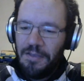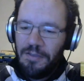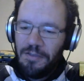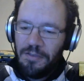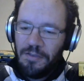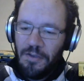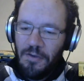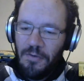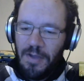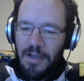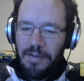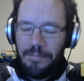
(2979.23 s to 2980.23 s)

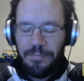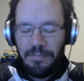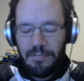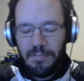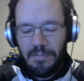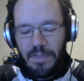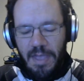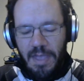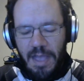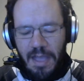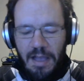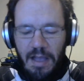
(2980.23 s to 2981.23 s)
So
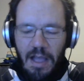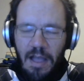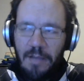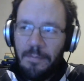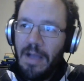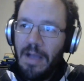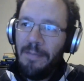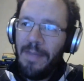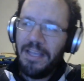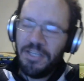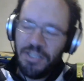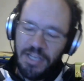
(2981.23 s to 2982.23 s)
Yeah, I'm
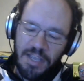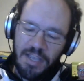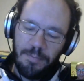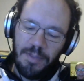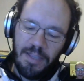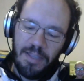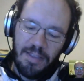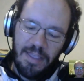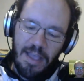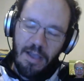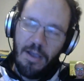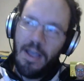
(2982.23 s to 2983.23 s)
actually completely
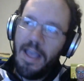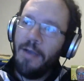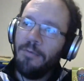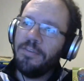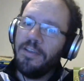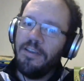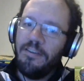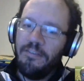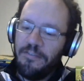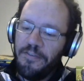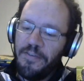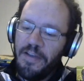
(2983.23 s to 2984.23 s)
out of
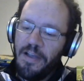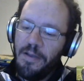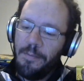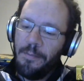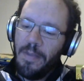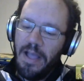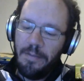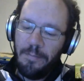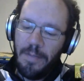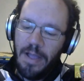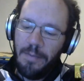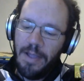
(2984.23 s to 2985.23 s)

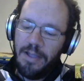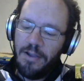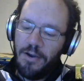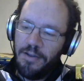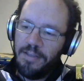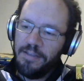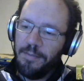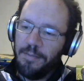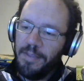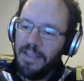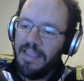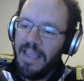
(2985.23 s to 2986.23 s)
my card is
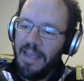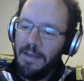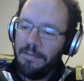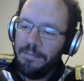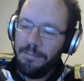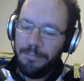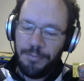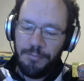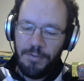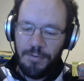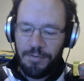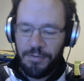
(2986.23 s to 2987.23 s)
completely
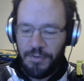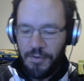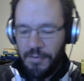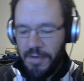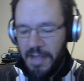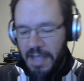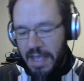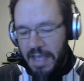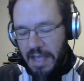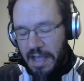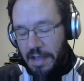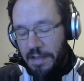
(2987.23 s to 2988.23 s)
through. So
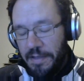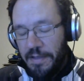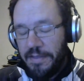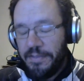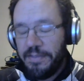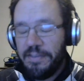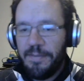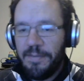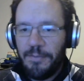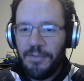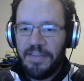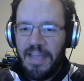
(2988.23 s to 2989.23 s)
this is
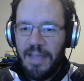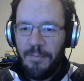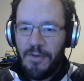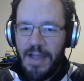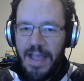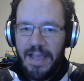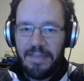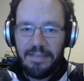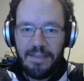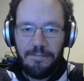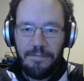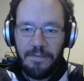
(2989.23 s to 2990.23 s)
about the time where I ask
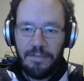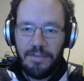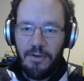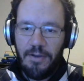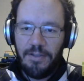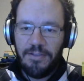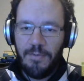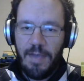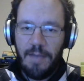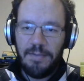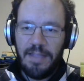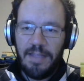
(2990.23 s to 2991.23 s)
if Darren, do you
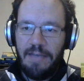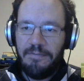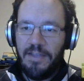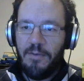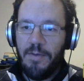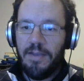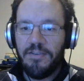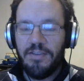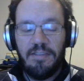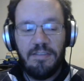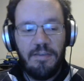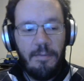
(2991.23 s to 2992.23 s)
happen to have any
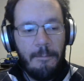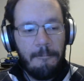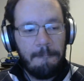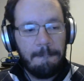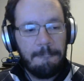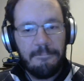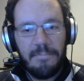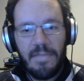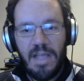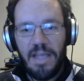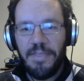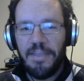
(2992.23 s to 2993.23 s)
questions?
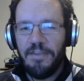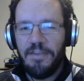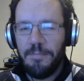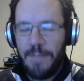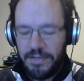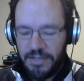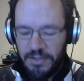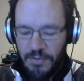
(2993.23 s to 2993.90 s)
I think you mentioned you